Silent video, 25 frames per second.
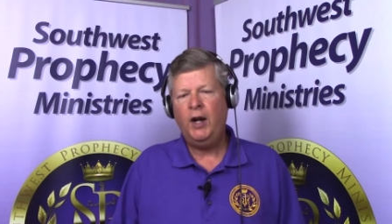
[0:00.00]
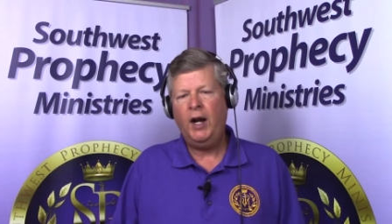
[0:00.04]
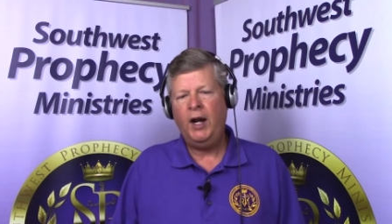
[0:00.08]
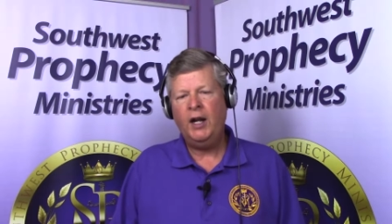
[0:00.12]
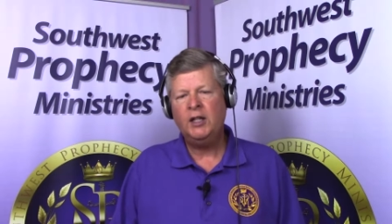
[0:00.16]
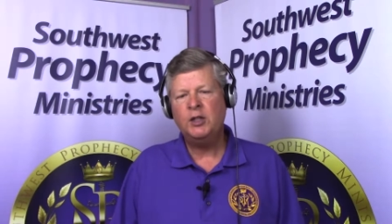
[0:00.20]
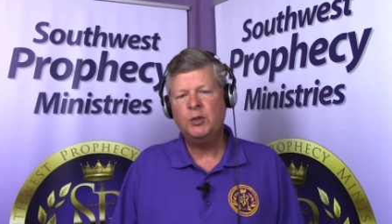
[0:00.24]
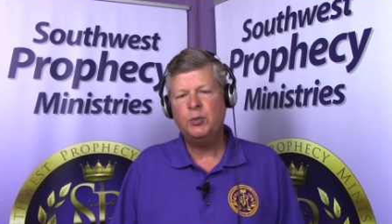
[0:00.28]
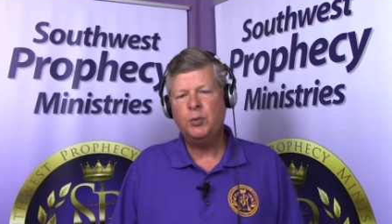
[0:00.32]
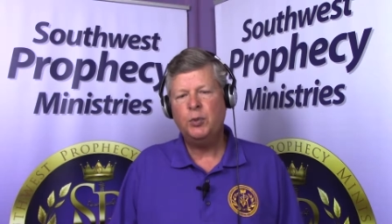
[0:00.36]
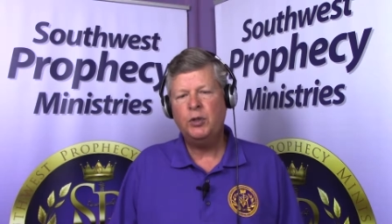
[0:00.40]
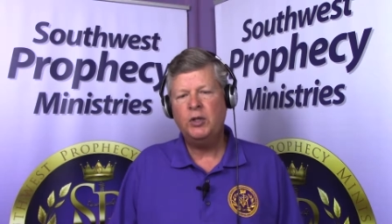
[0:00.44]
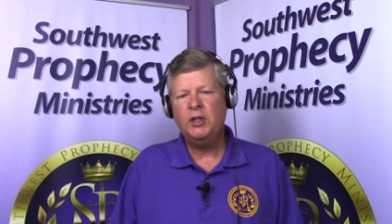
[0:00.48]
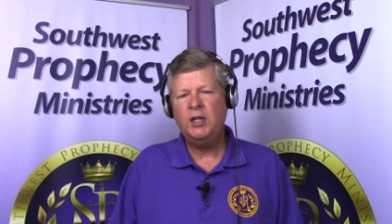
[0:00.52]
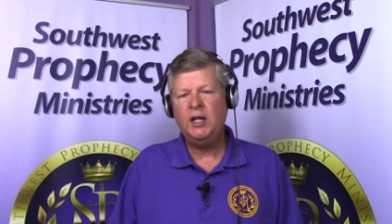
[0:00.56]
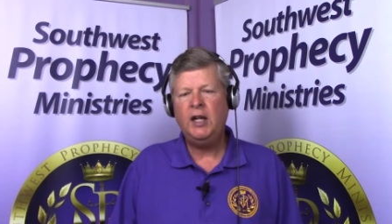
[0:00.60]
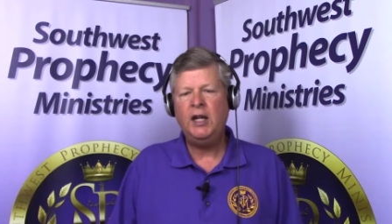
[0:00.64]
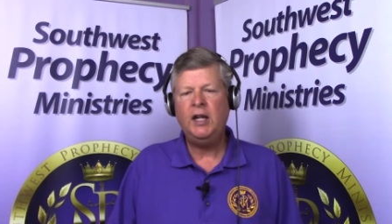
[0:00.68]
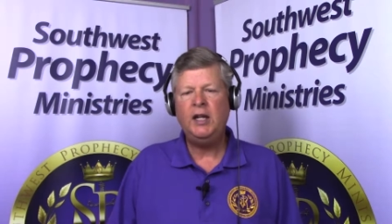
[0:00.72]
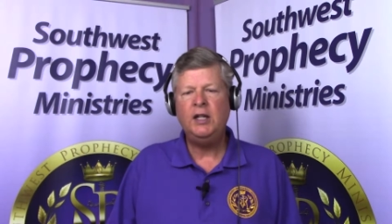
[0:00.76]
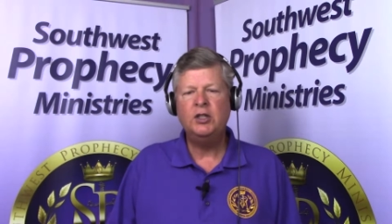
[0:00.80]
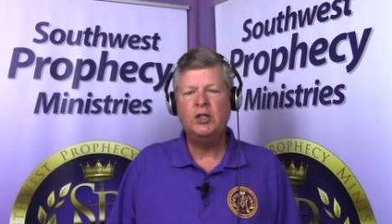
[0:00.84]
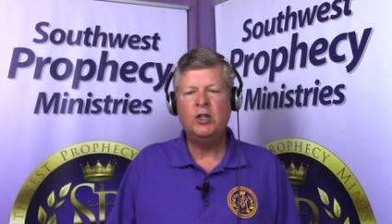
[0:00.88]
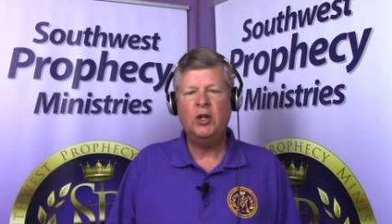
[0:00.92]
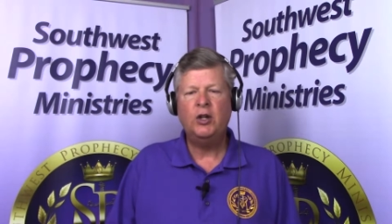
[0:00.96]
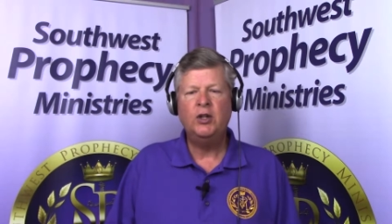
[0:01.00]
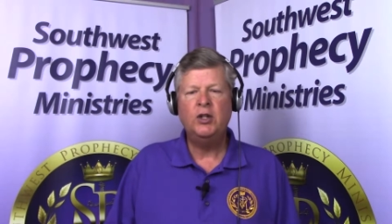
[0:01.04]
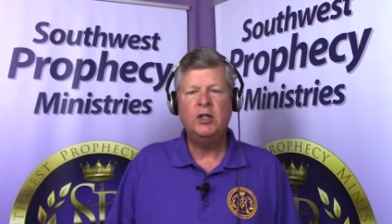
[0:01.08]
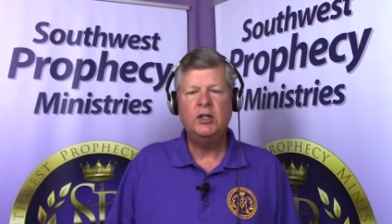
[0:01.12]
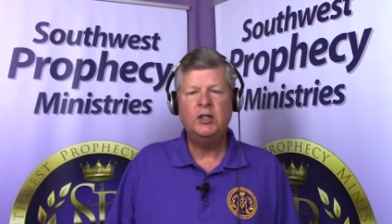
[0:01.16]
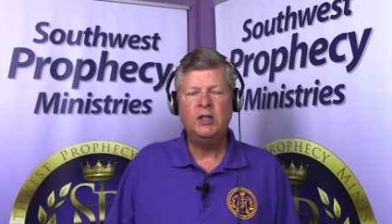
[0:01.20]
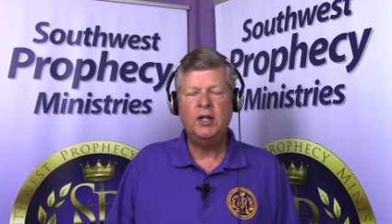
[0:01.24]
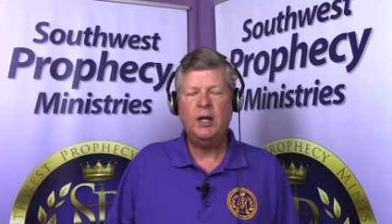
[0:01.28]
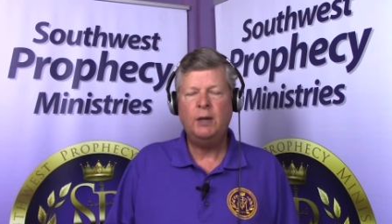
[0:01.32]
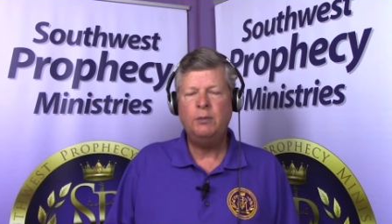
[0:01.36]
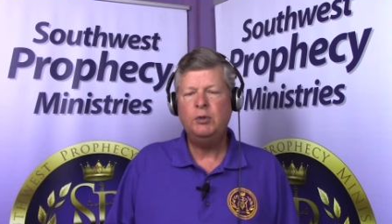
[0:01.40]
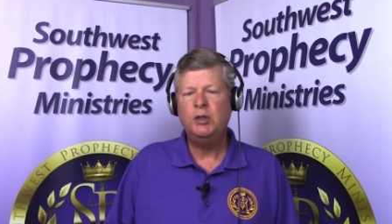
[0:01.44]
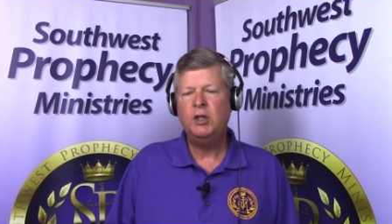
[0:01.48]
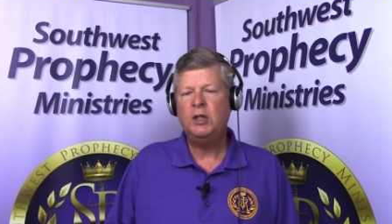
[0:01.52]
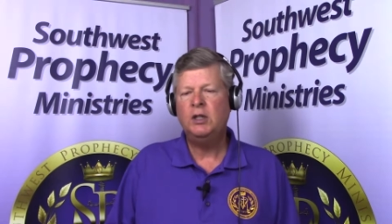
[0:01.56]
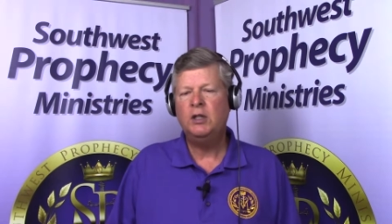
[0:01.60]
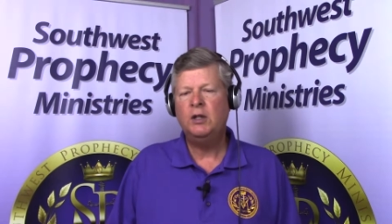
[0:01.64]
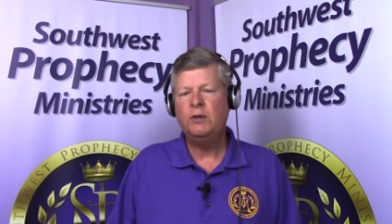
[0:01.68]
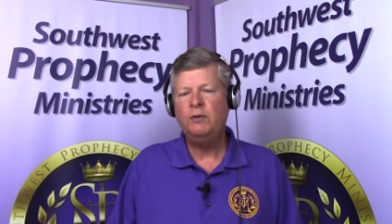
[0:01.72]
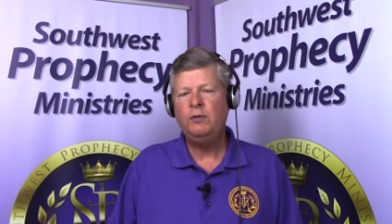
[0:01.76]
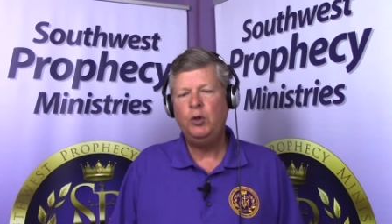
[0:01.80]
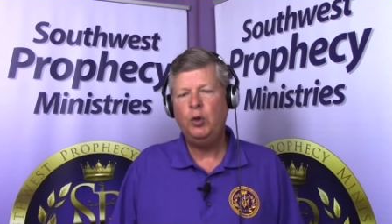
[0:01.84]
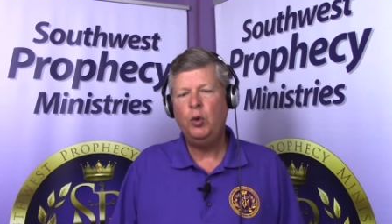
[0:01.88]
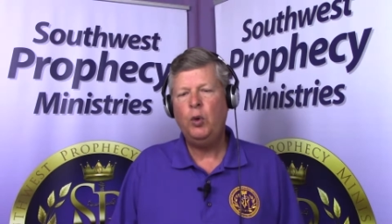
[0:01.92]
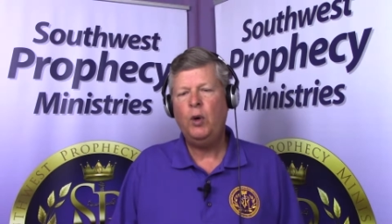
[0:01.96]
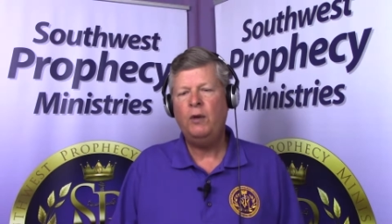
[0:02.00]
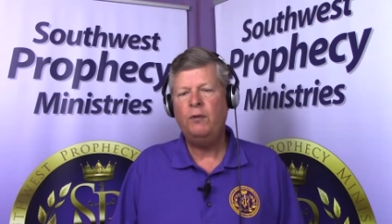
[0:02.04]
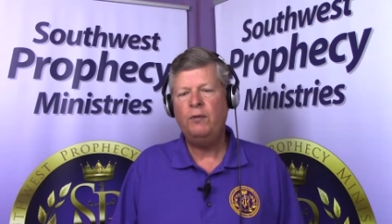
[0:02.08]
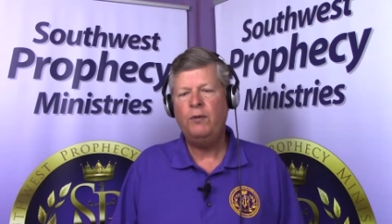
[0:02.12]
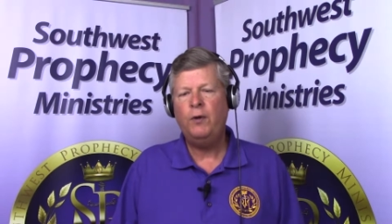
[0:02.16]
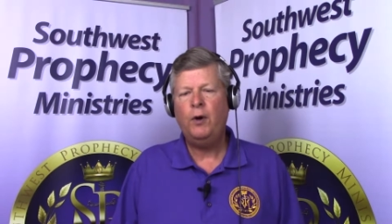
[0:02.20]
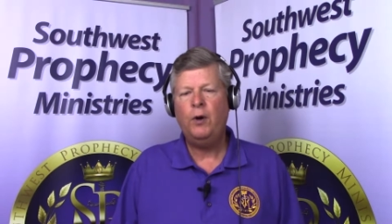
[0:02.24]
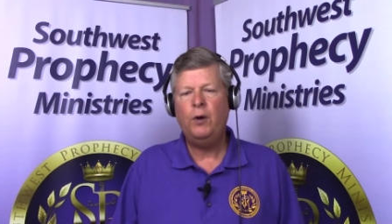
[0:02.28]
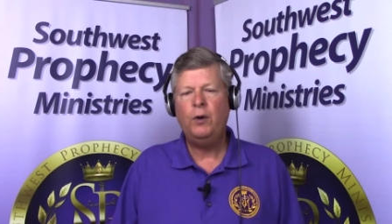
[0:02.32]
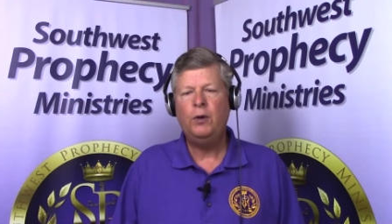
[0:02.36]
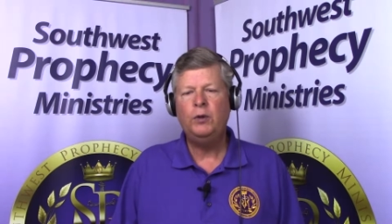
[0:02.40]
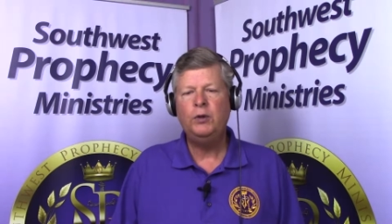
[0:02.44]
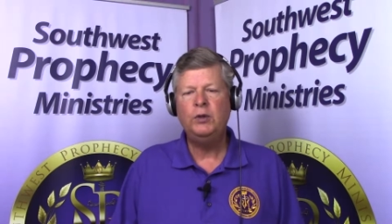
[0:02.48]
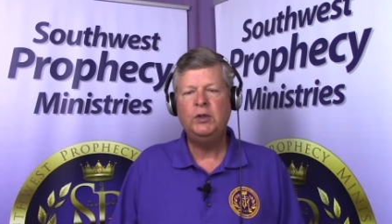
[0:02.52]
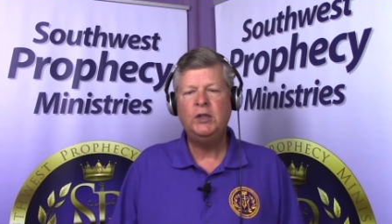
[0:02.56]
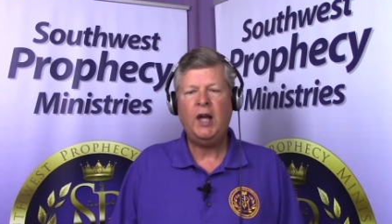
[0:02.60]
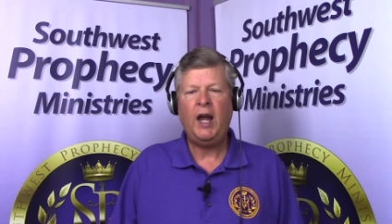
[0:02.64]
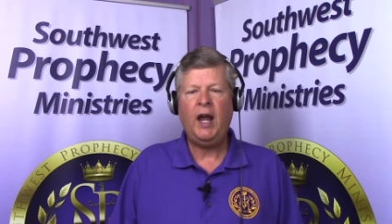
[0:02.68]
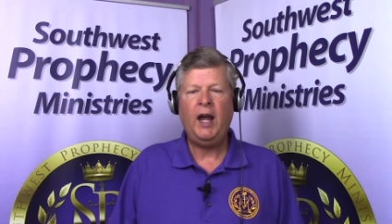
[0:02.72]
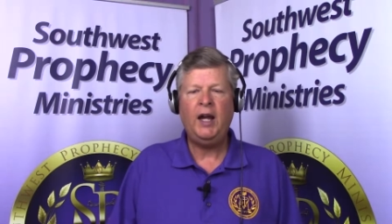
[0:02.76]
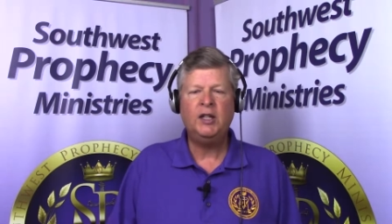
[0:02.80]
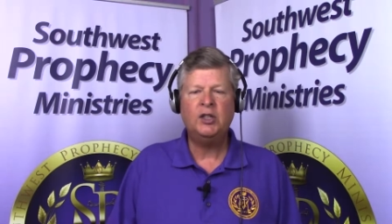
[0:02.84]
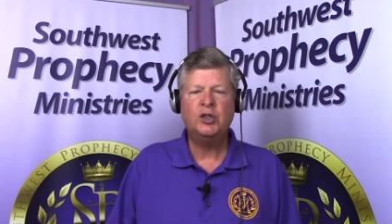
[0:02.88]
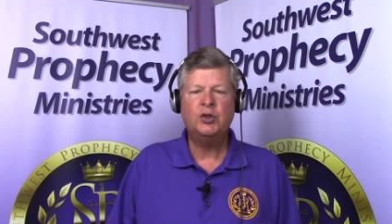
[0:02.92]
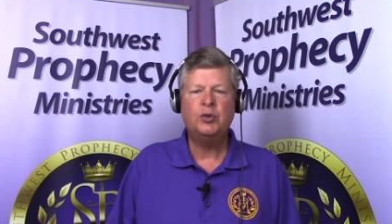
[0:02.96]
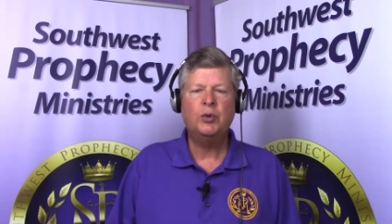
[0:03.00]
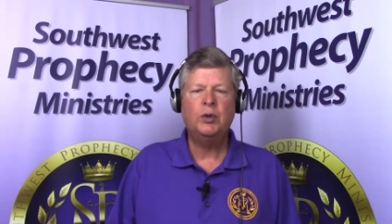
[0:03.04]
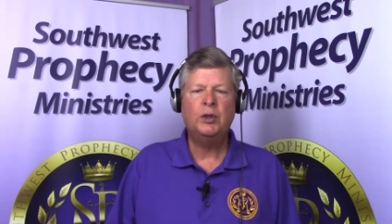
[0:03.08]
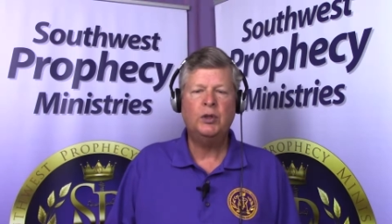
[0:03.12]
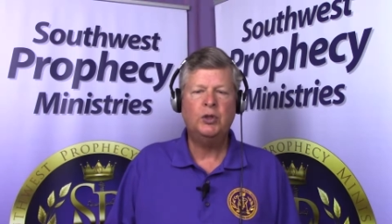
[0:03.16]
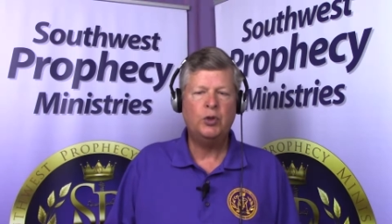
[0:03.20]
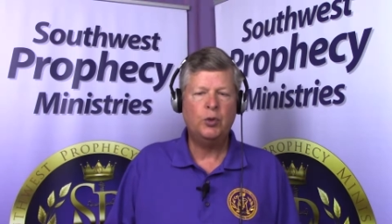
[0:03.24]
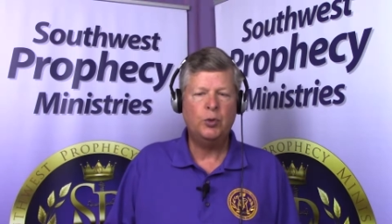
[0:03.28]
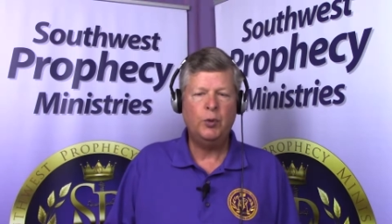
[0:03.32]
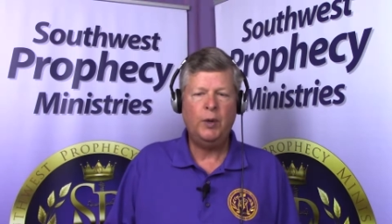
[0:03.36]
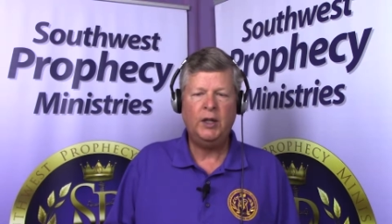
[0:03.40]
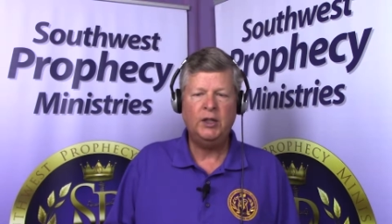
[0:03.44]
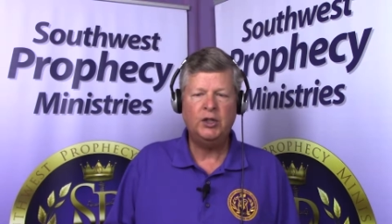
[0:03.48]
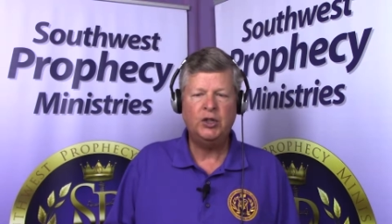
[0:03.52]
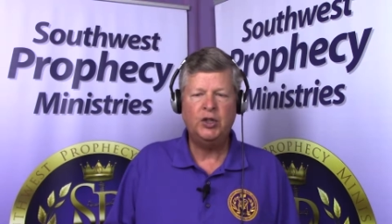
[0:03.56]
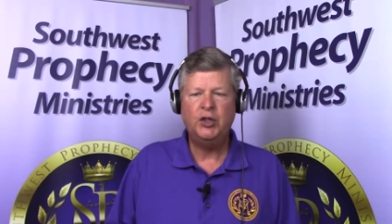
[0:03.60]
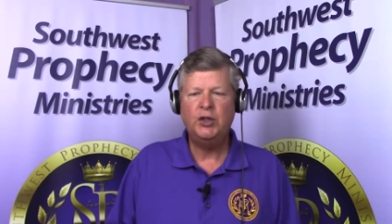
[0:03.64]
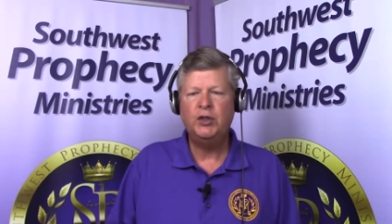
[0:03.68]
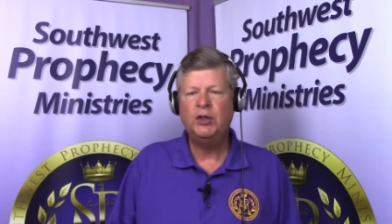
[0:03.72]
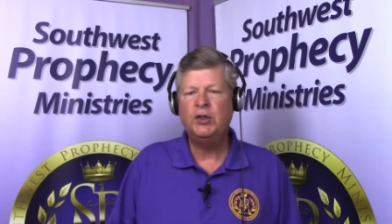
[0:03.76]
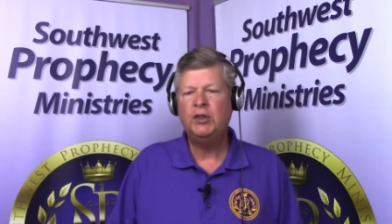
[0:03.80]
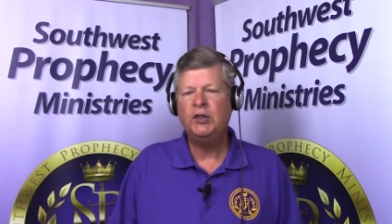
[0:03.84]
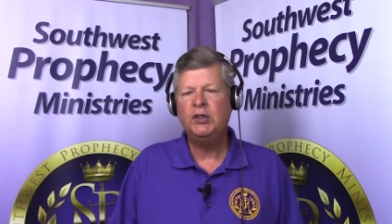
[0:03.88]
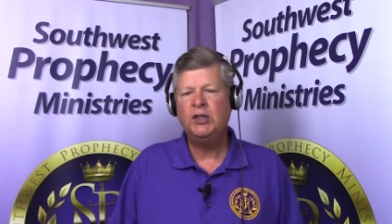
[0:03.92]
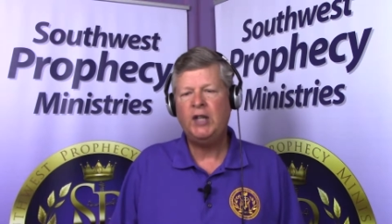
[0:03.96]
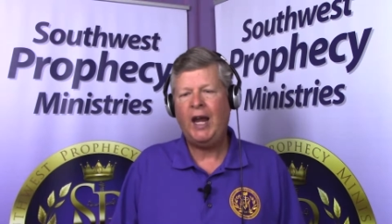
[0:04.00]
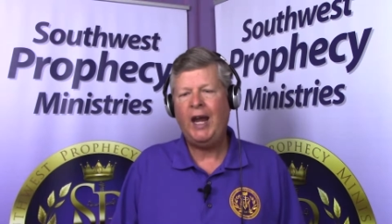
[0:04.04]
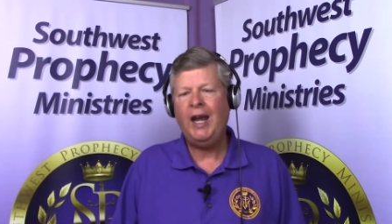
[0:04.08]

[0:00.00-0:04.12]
expertise on the subject of UFOs, extraterrestrials,